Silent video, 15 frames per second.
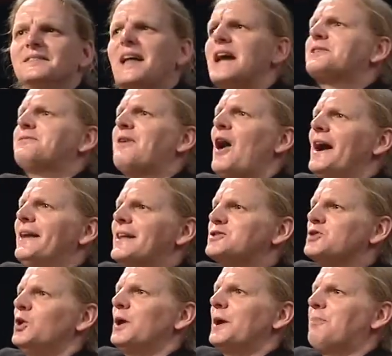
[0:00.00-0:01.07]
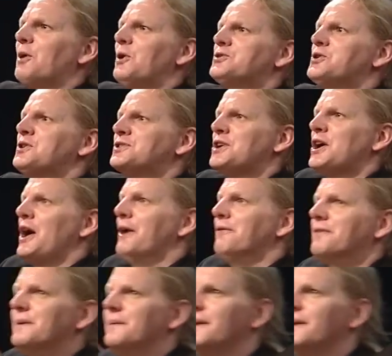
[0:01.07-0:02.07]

That's fine. That's all the applause you deserve.